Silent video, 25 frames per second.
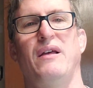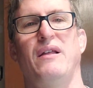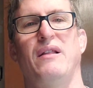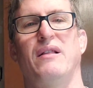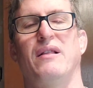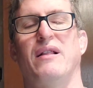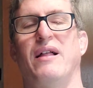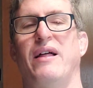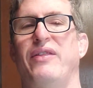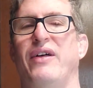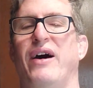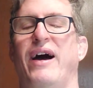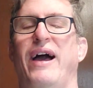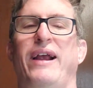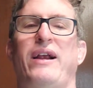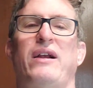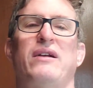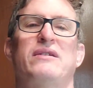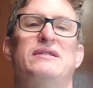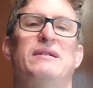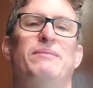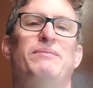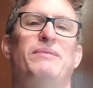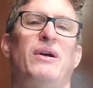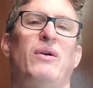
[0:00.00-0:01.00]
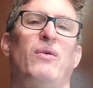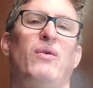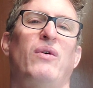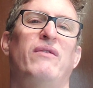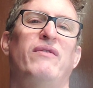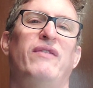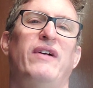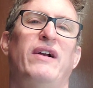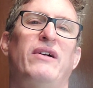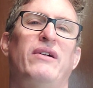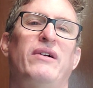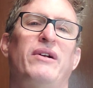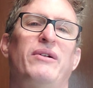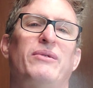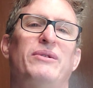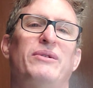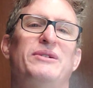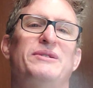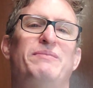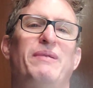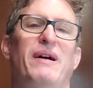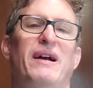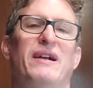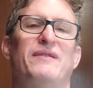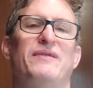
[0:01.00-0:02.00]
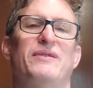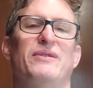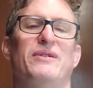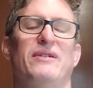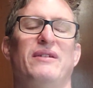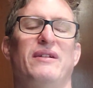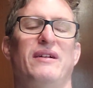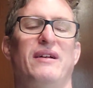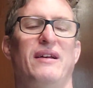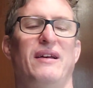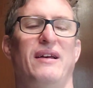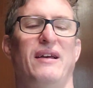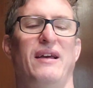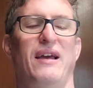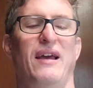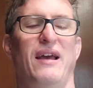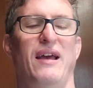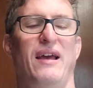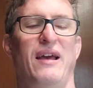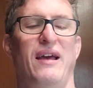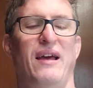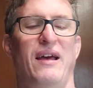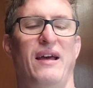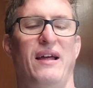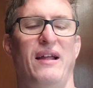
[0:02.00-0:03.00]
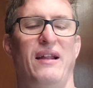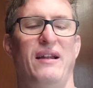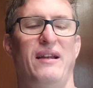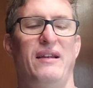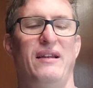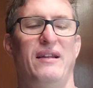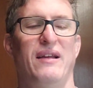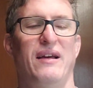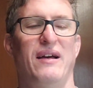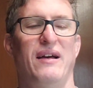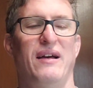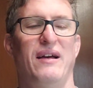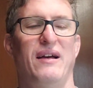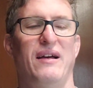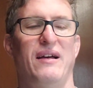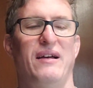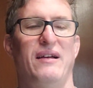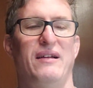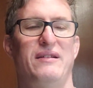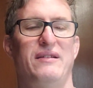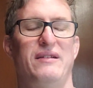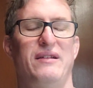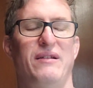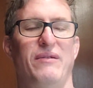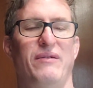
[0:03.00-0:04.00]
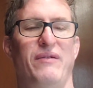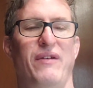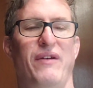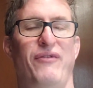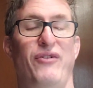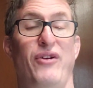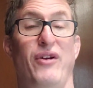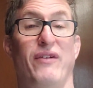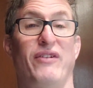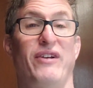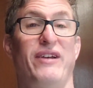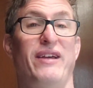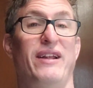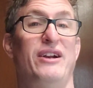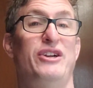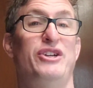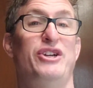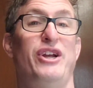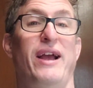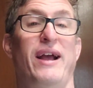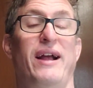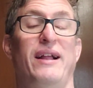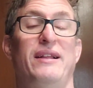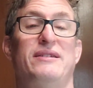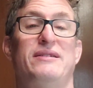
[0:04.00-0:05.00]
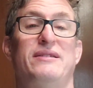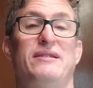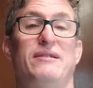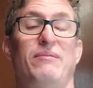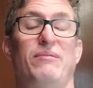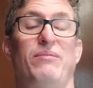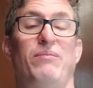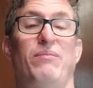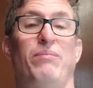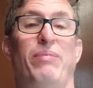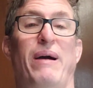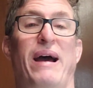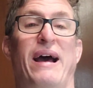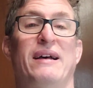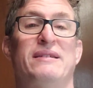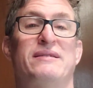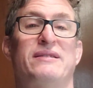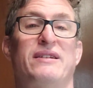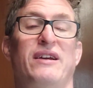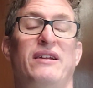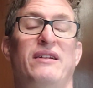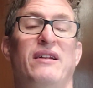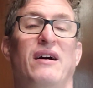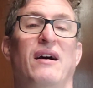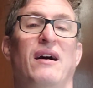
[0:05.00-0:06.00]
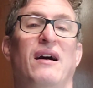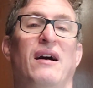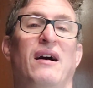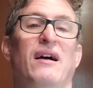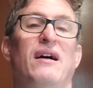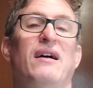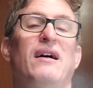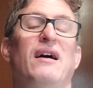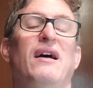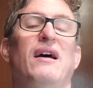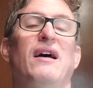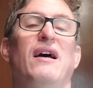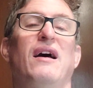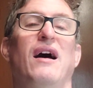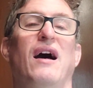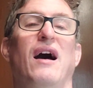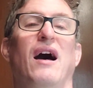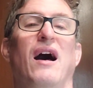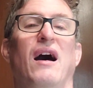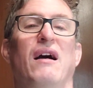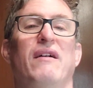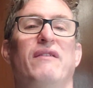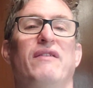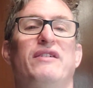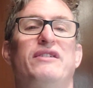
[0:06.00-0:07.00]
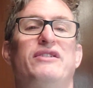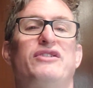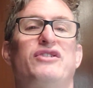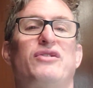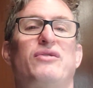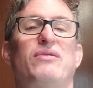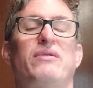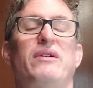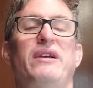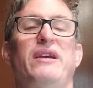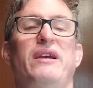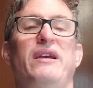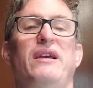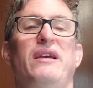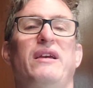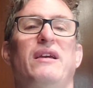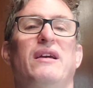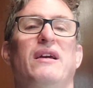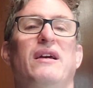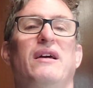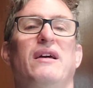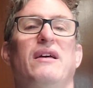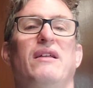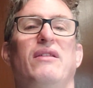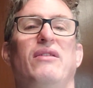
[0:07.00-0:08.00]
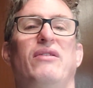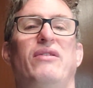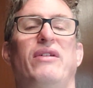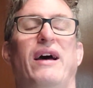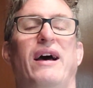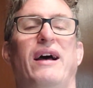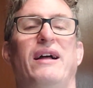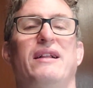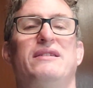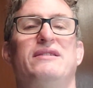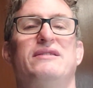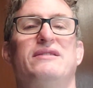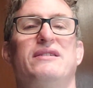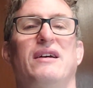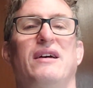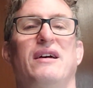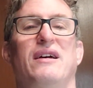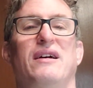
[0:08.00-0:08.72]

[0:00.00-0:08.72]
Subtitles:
lot of the hikers up there were very respectful, and if you ever get a chance, bask in awe of a tree that's